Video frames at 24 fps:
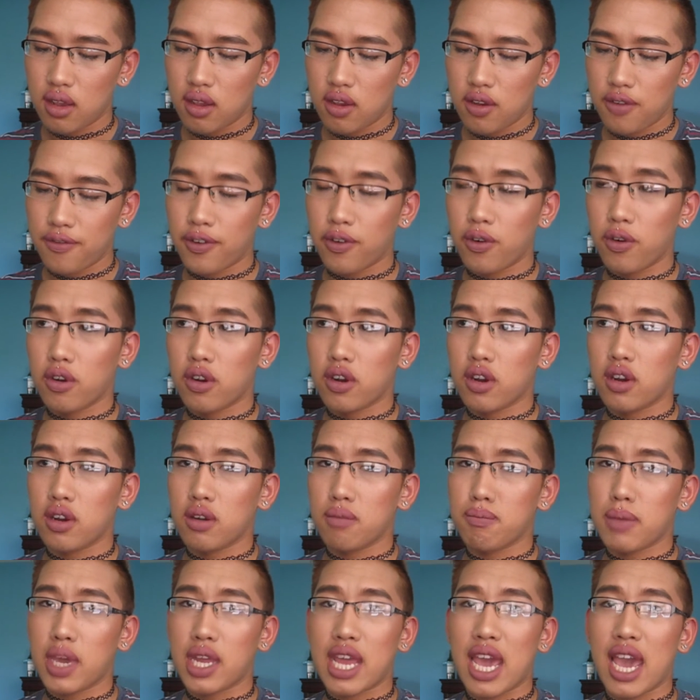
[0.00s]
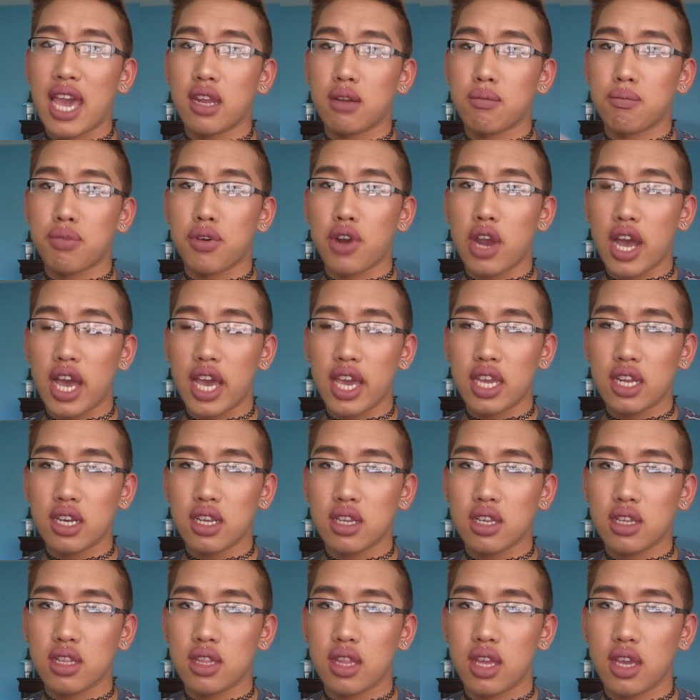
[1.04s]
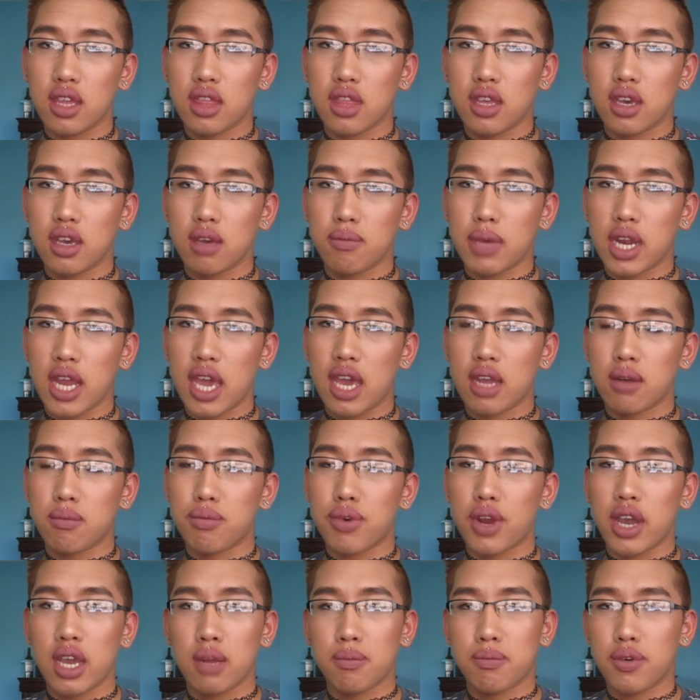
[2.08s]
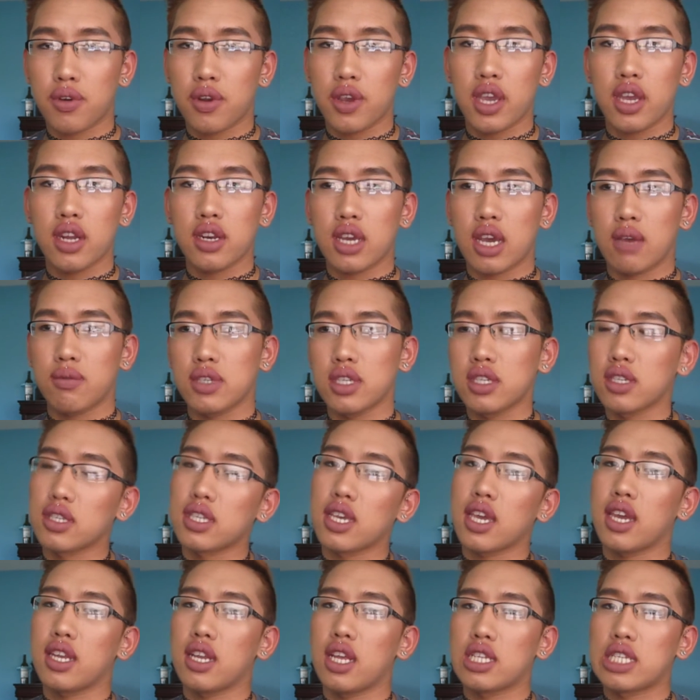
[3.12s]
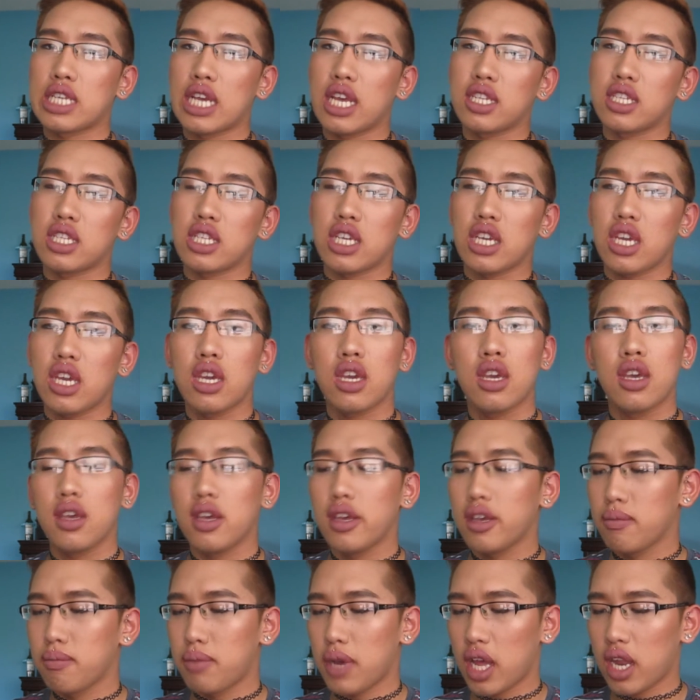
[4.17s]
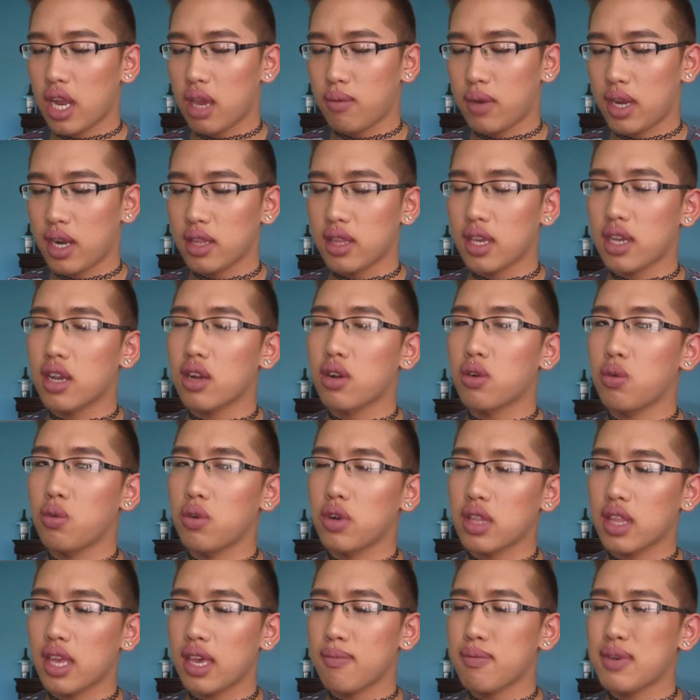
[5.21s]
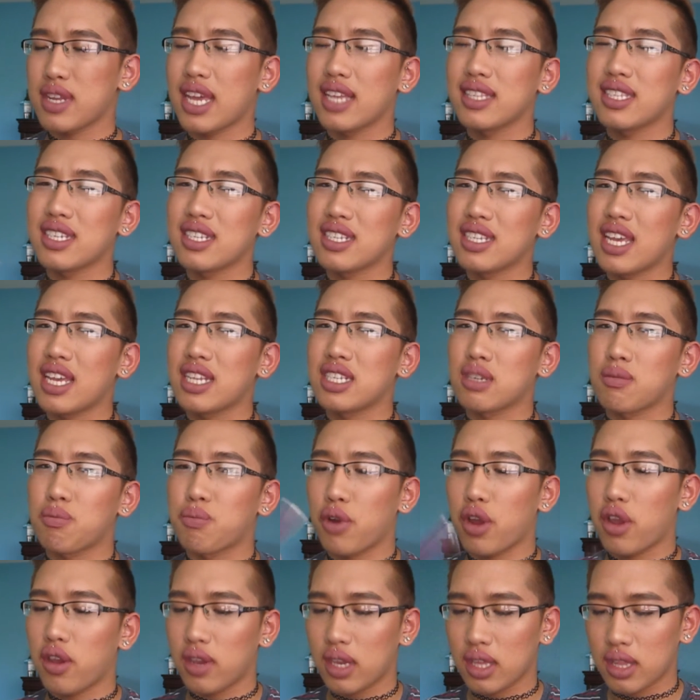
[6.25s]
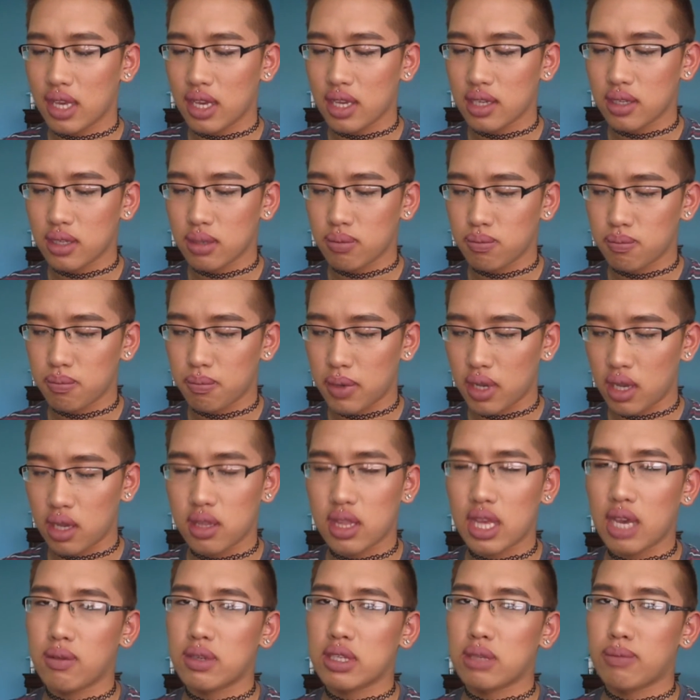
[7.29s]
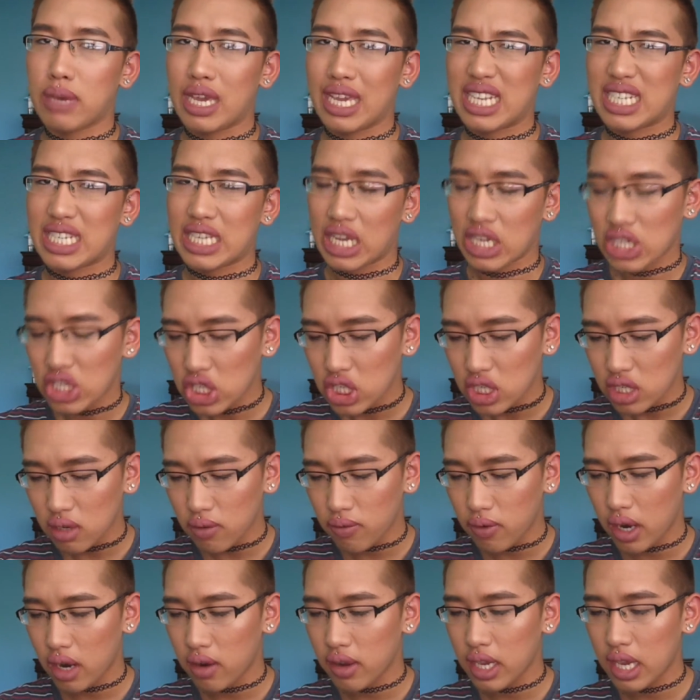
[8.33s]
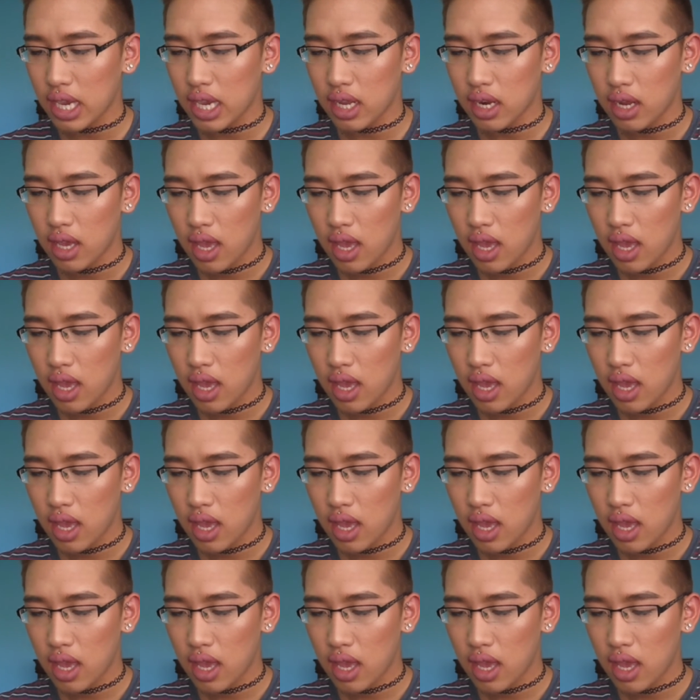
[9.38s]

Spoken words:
for Manhattan Pride, like the Manhattan Pride Parade. I was just like an attendee, but I wanted like a cool lip, and I didn't end up wearing this, but that was my intention of wearing it.